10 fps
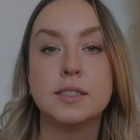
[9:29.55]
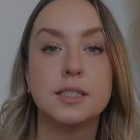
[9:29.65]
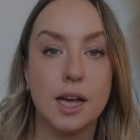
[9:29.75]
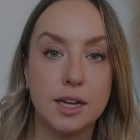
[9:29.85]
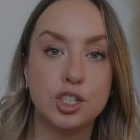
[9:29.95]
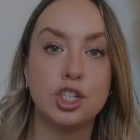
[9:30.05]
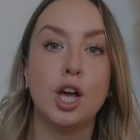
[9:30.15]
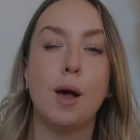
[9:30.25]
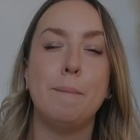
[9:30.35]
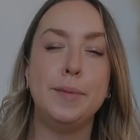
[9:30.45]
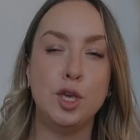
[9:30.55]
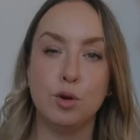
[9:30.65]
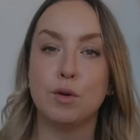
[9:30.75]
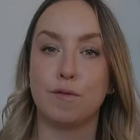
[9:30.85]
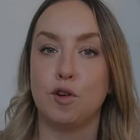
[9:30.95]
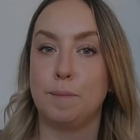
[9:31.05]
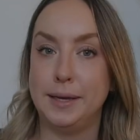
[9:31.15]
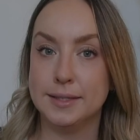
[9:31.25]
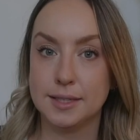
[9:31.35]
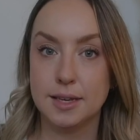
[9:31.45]
such beautiful
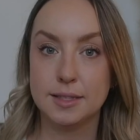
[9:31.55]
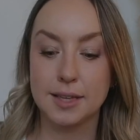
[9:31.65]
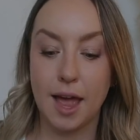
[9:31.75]
pieces.